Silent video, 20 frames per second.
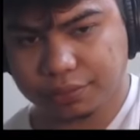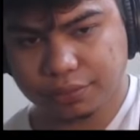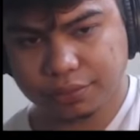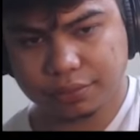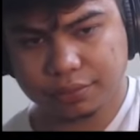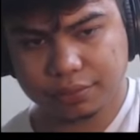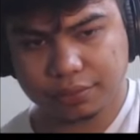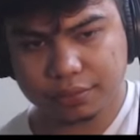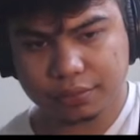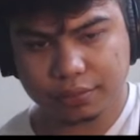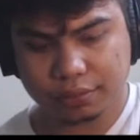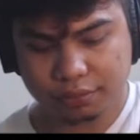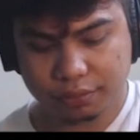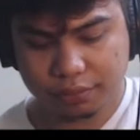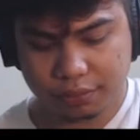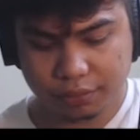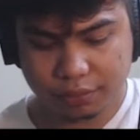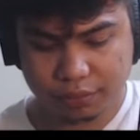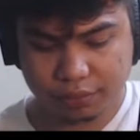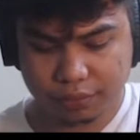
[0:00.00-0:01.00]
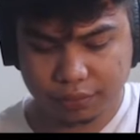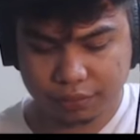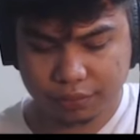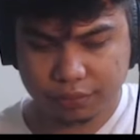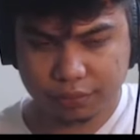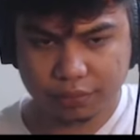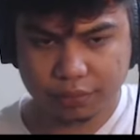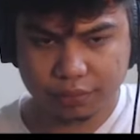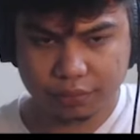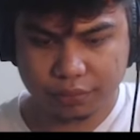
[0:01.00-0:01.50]

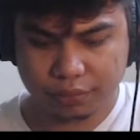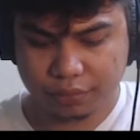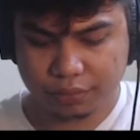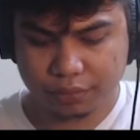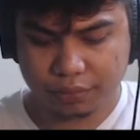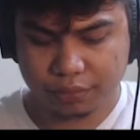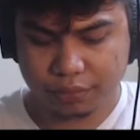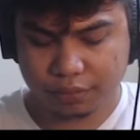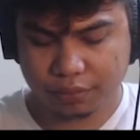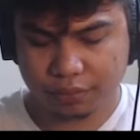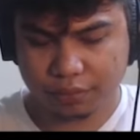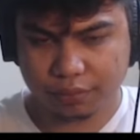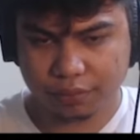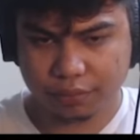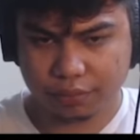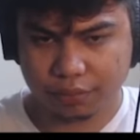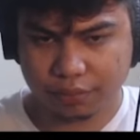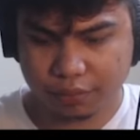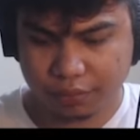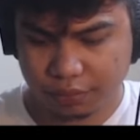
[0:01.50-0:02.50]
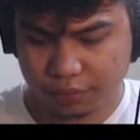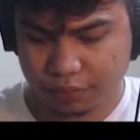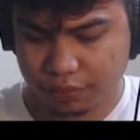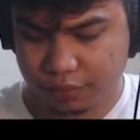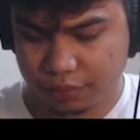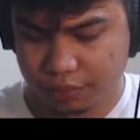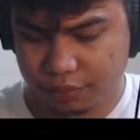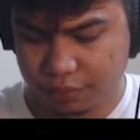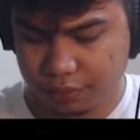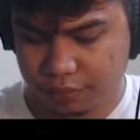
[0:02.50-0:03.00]

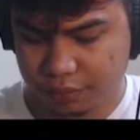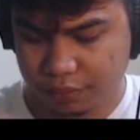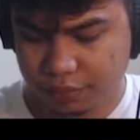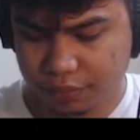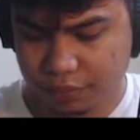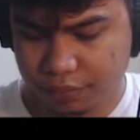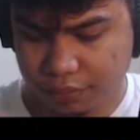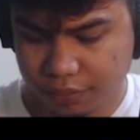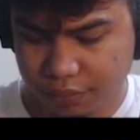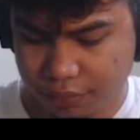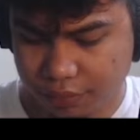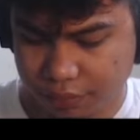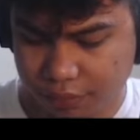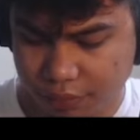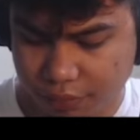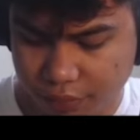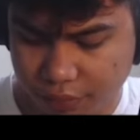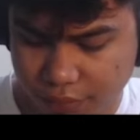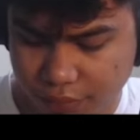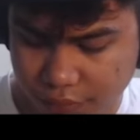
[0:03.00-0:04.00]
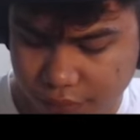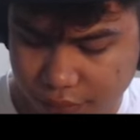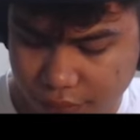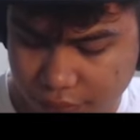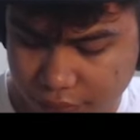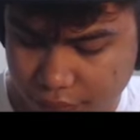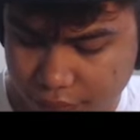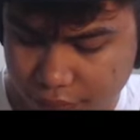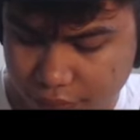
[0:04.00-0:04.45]
(not speaking)